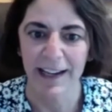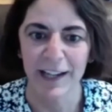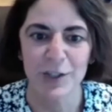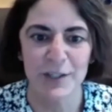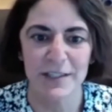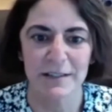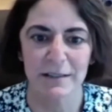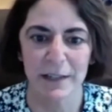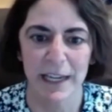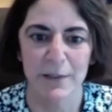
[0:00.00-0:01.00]
it just
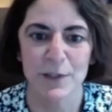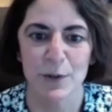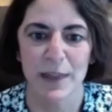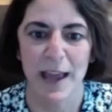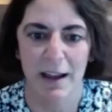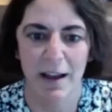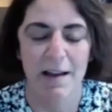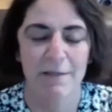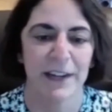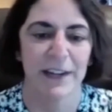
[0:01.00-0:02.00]
gives you that
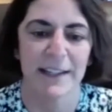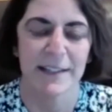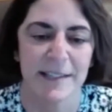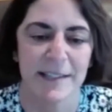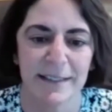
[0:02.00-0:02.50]
confidence.